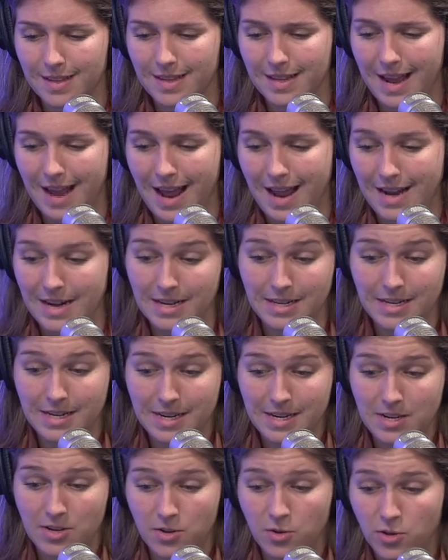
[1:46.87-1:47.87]
And
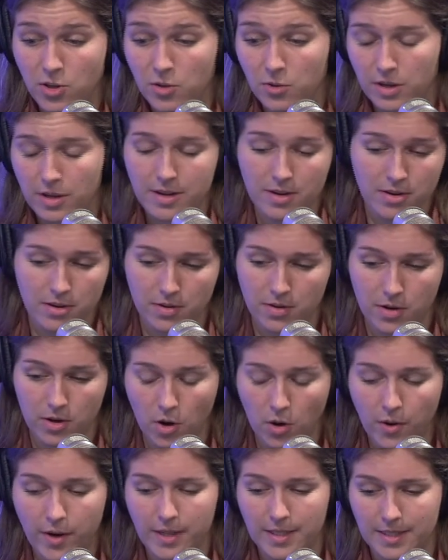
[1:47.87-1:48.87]
you're
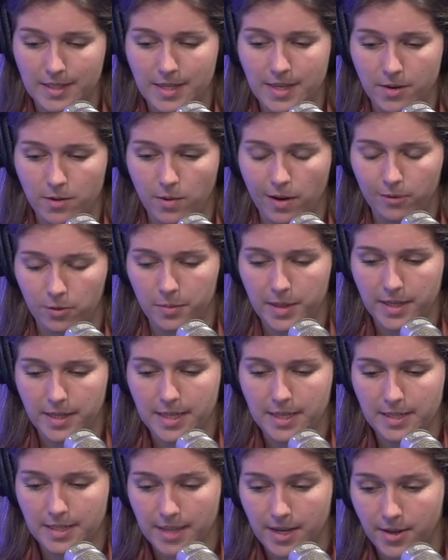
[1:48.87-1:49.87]
going to see Revlimid
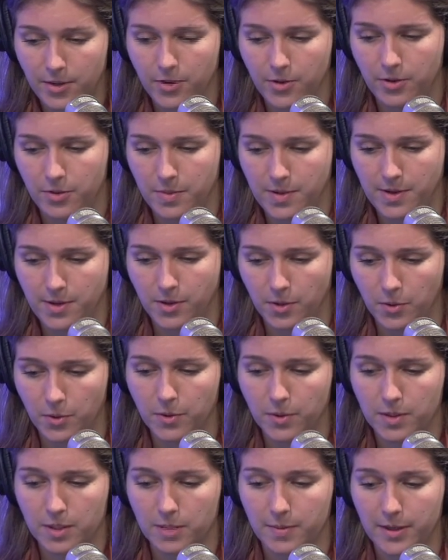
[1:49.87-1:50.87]
continue to be
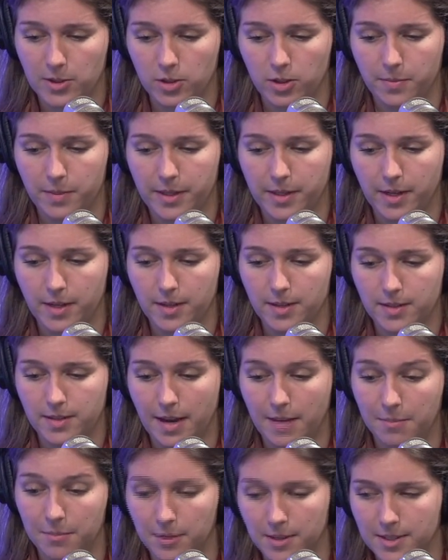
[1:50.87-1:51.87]
used, especially because
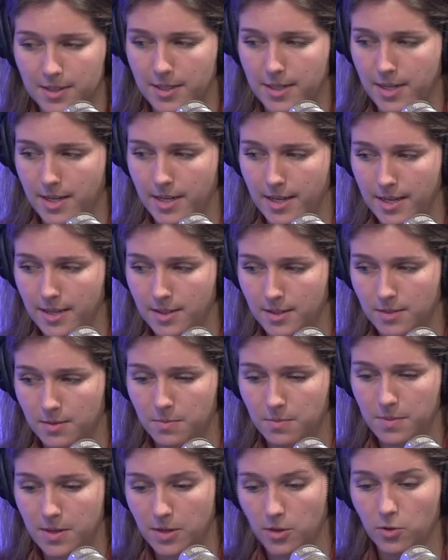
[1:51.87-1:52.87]
Emplicity is
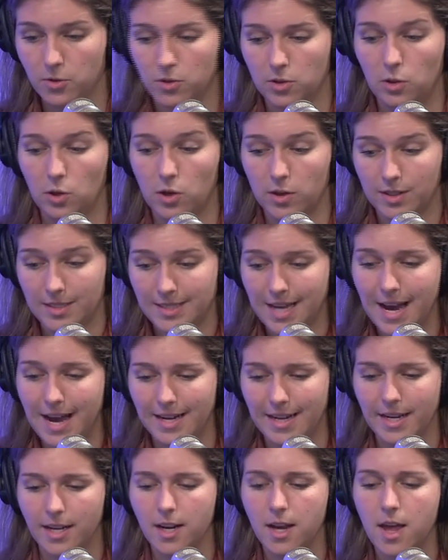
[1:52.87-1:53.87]
being used
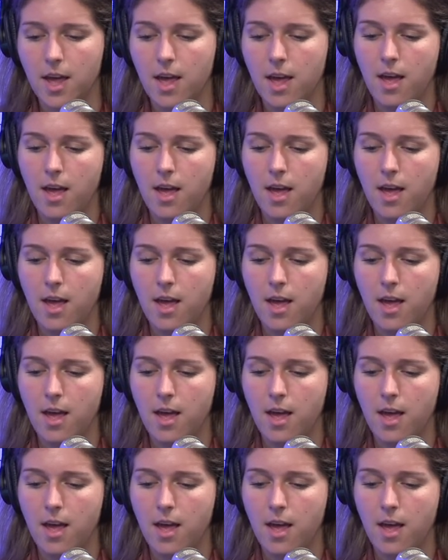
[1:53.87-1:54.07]
alongside it.